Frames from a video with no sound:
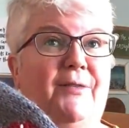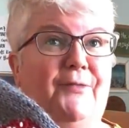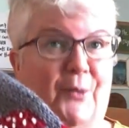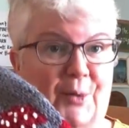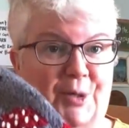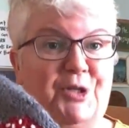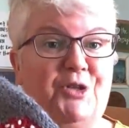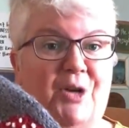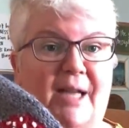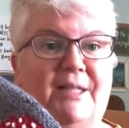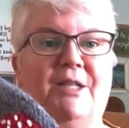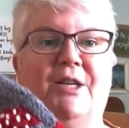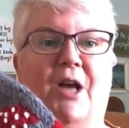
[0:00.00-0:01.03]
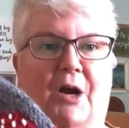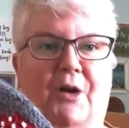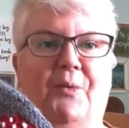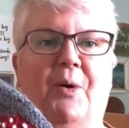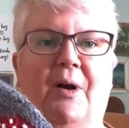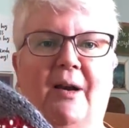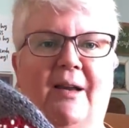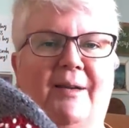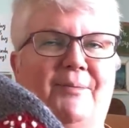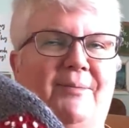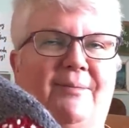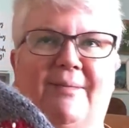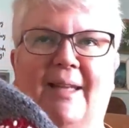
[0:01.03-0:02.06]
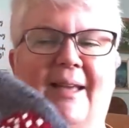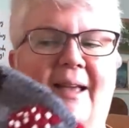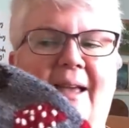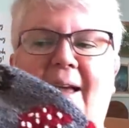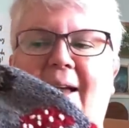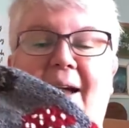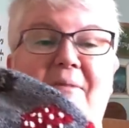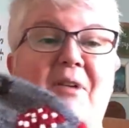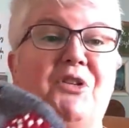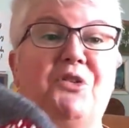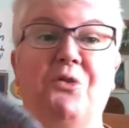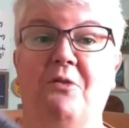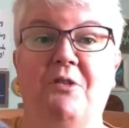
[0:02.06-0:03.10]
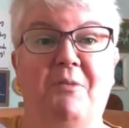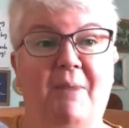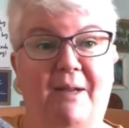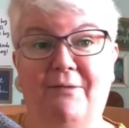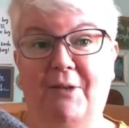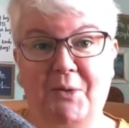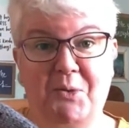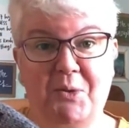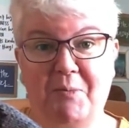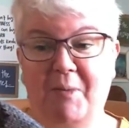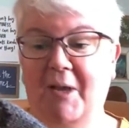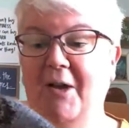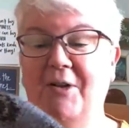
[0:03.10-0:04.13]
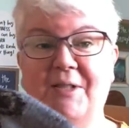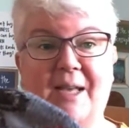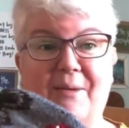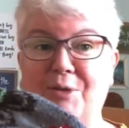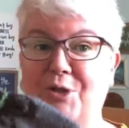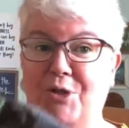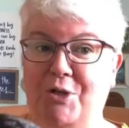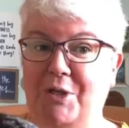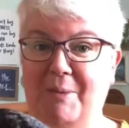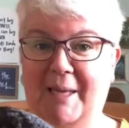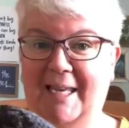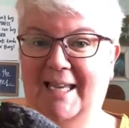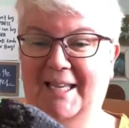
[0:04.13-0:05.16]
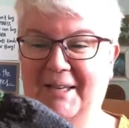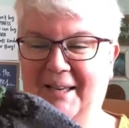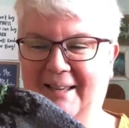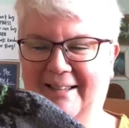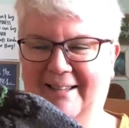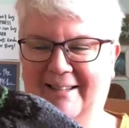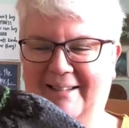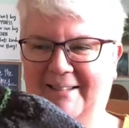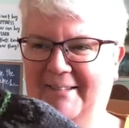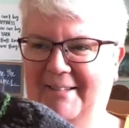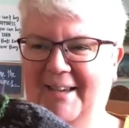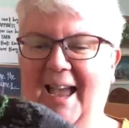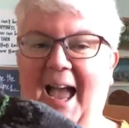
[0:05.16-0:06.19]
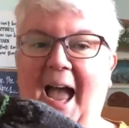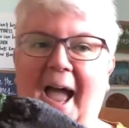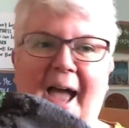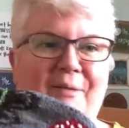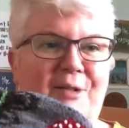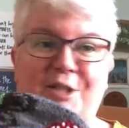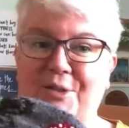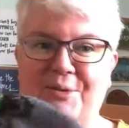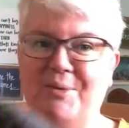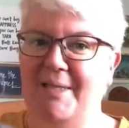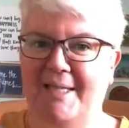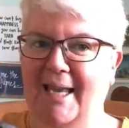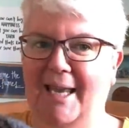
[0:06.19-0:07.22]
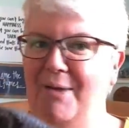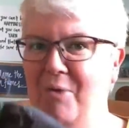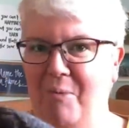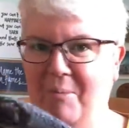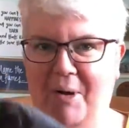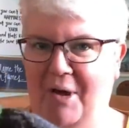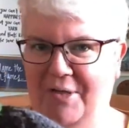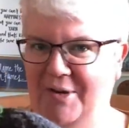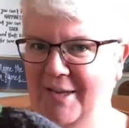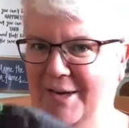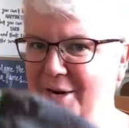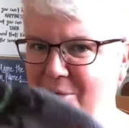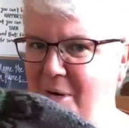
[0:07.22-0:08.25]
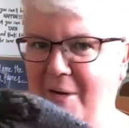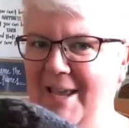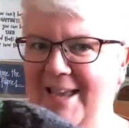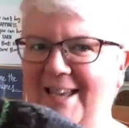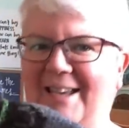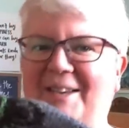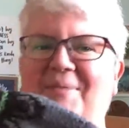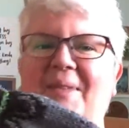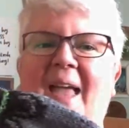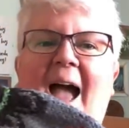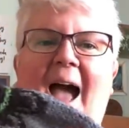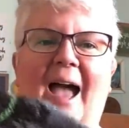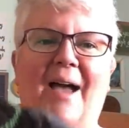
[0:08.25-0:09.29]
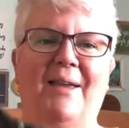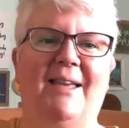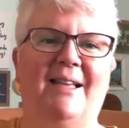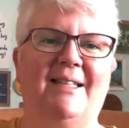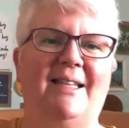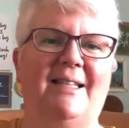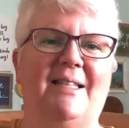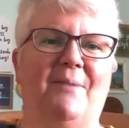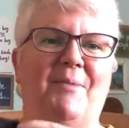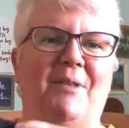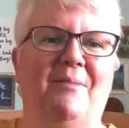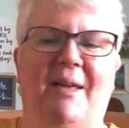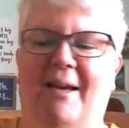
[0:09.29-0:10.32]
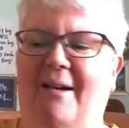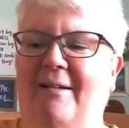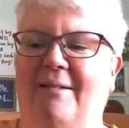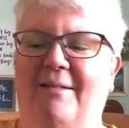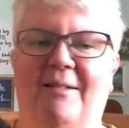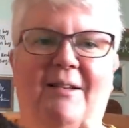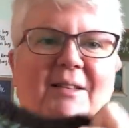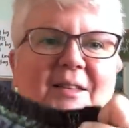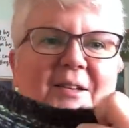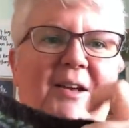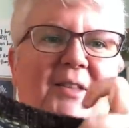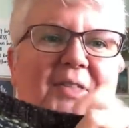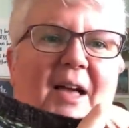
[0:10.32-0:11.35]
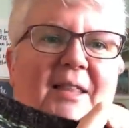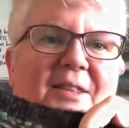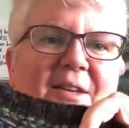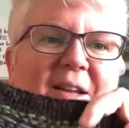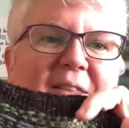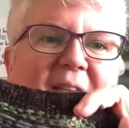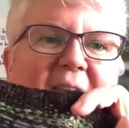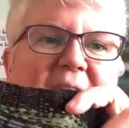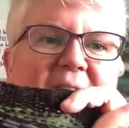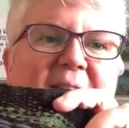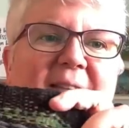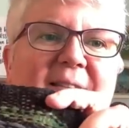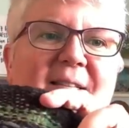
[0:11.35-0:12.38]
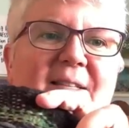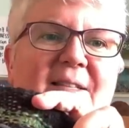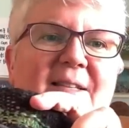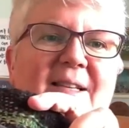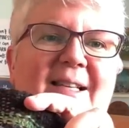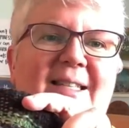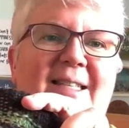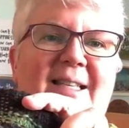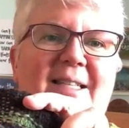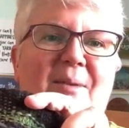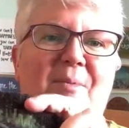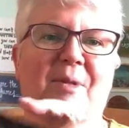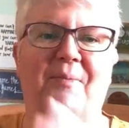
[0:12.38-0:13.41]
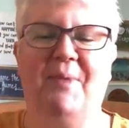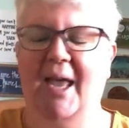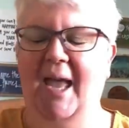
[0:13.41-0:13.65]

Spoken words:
4-stranded colour work. I'm not showing you my floats because that was new to me. And what you don't see won't bother you or worry you. You can see some of them there. They're not that horrendous. You can see some of them.